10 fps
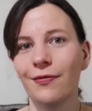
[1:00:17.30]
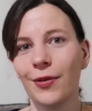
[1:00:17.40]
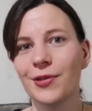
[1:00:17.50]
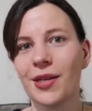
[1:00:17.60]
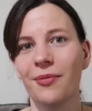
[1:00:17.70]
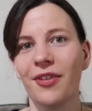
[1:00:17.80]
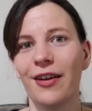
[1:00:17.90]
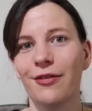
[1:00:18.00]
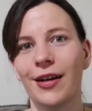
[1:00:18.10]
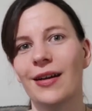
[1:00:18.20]
all-time
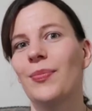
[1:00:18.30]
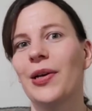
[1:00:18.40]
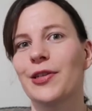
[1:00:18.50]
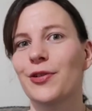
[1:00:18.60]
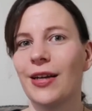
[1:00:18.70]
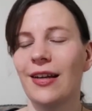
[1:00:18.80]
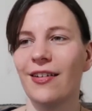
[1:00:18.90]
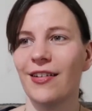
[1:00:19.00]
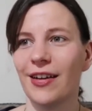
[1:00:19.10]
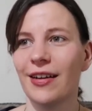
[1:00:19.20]
favourite, Bird Street
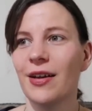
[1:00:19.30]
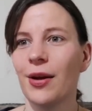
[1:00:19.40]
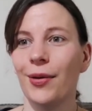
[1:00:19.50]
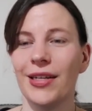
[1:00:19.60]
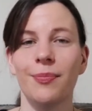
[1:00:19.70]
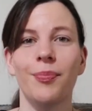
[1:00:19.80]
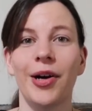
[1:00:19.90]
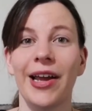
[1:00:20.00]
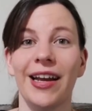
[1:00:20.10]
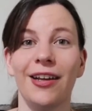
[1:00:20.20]
Yarn, who I didn't
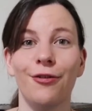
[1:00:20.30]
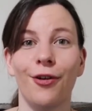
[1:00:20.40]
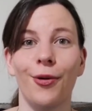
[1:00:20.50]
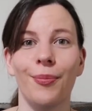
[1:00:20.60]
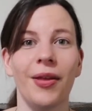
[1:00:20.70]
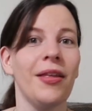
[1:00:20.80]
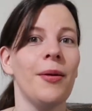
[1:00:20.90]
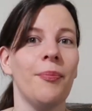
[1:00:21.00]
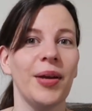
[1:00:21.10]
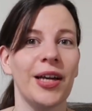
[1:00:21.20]
buy any from
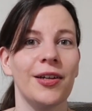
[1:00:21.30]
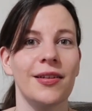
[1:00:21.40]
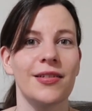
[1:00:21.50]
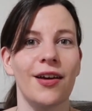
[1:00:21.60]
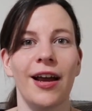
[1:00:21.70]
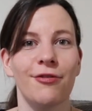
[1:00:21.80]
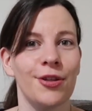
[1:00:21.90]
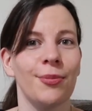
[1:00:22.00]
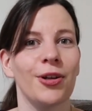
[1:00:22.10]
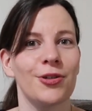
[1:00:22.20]
because I have
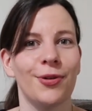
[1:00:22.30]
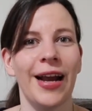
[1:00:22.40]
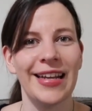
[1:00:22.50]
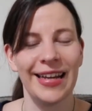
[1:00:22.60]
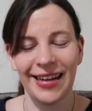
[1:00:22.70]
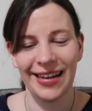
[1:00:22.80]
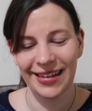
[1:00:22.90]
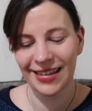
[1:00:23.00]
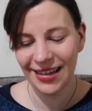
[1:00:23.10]
too much already.